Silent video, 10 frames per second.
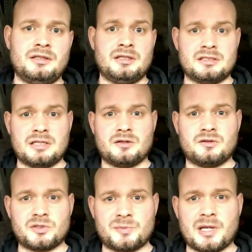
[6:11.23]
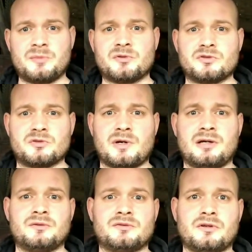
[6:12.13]
He's now got his papers as well,
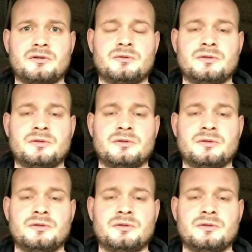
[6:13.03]
so